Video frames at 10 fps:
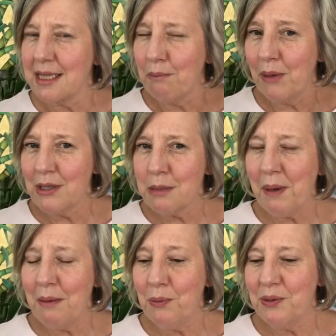and most
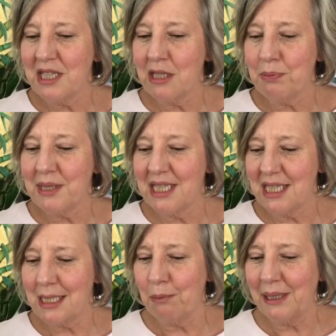people with di
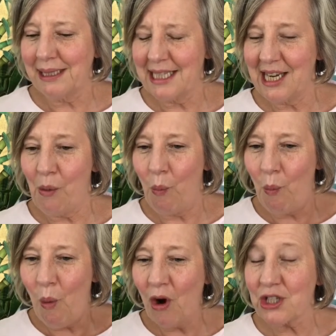disability
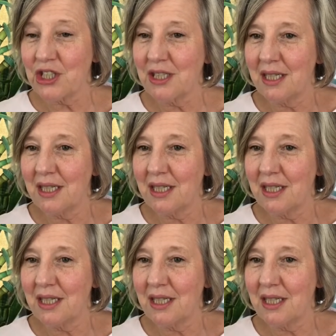what